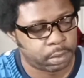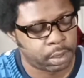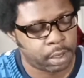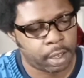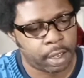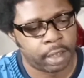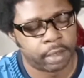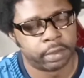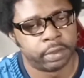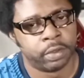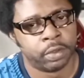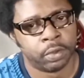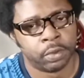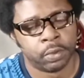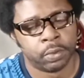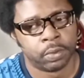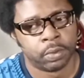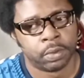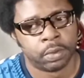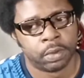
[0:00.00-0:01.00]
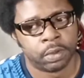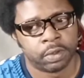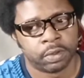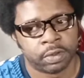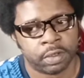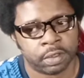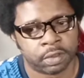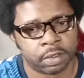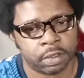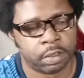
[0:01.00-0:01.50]
I knew
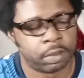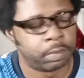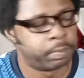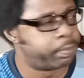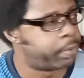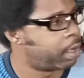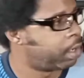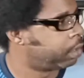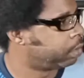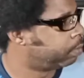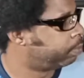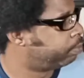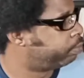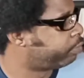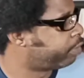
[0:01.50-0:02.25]
that the bottom